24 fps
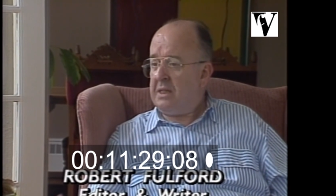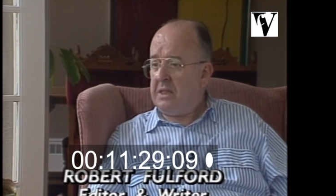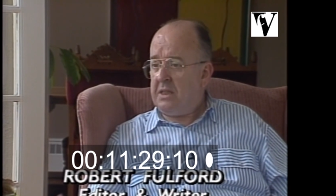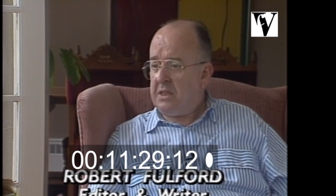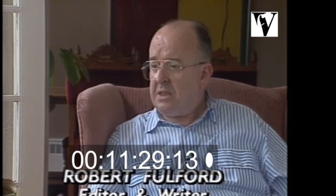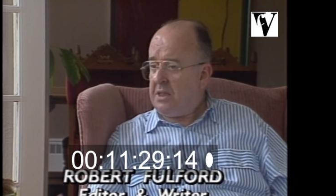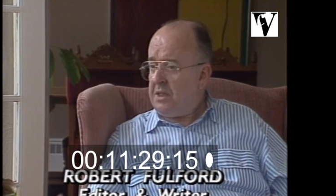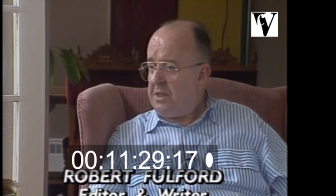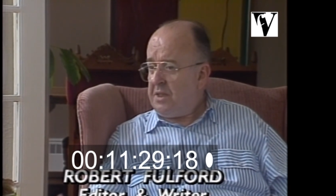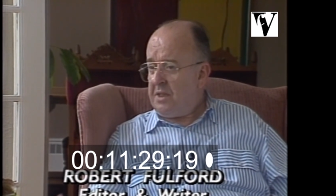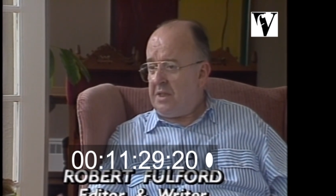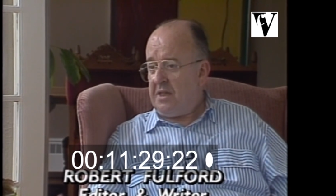
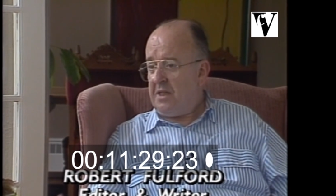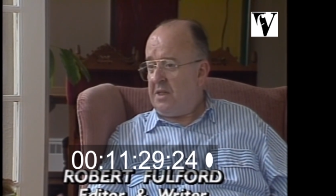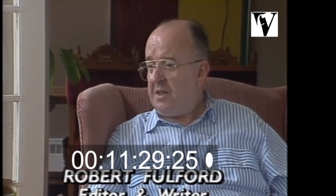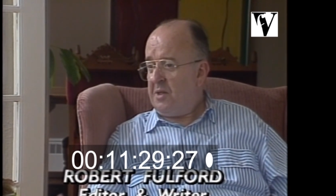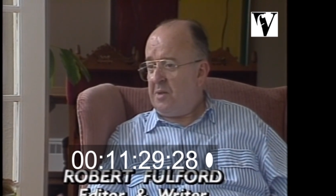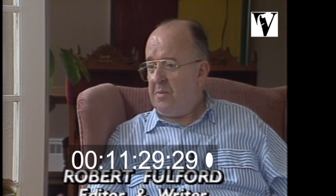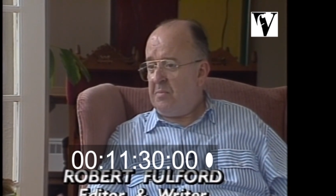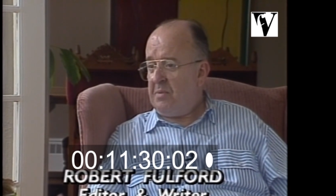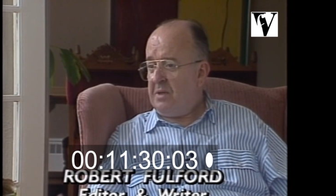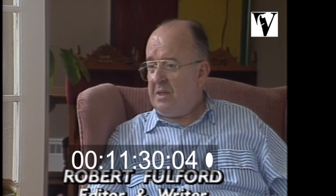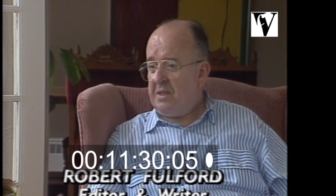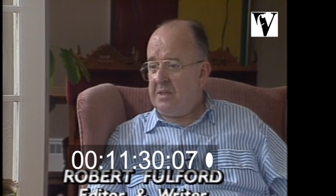deserted
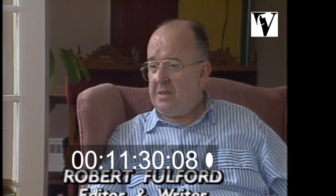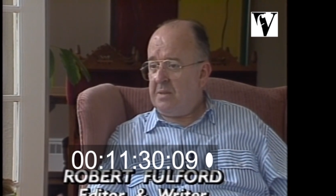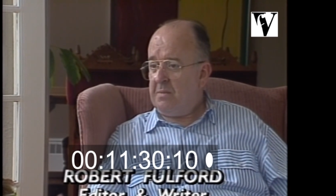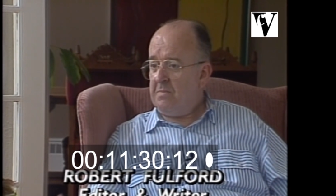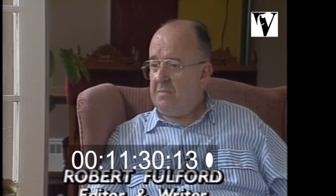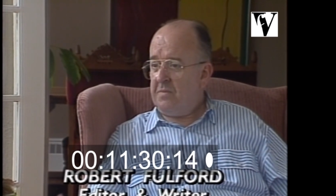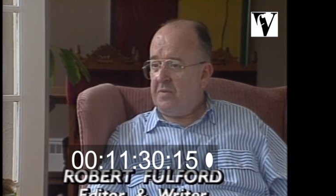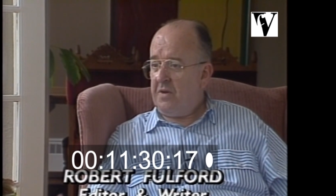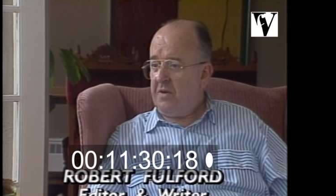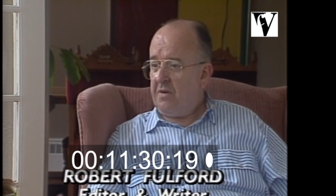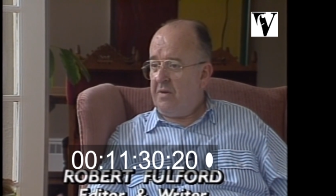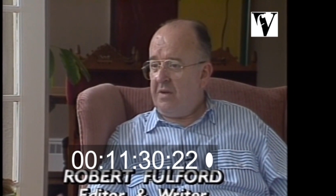by some
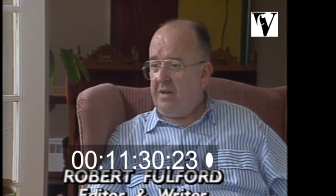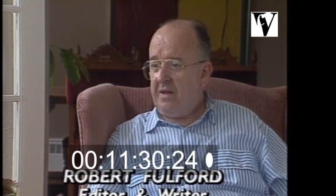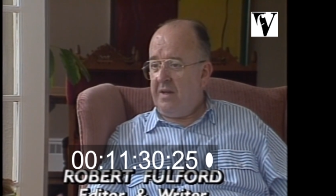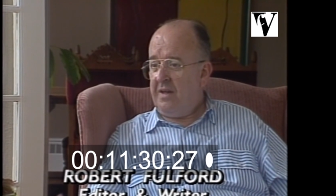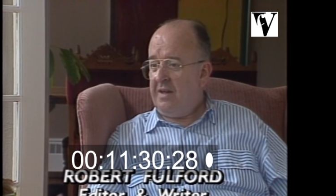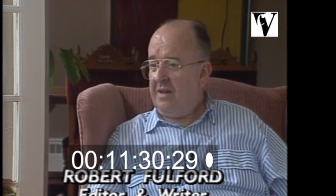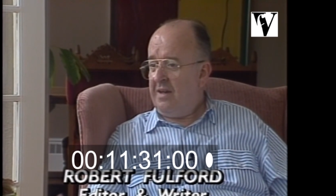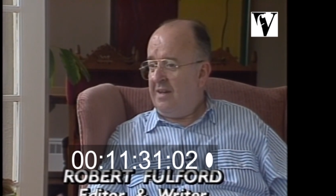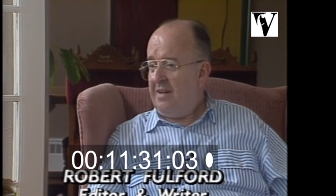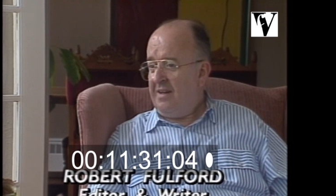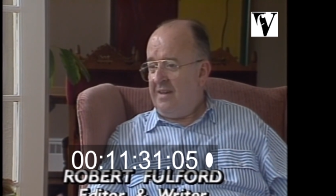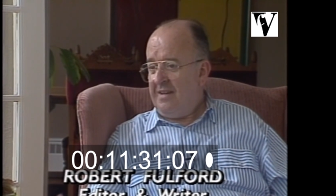very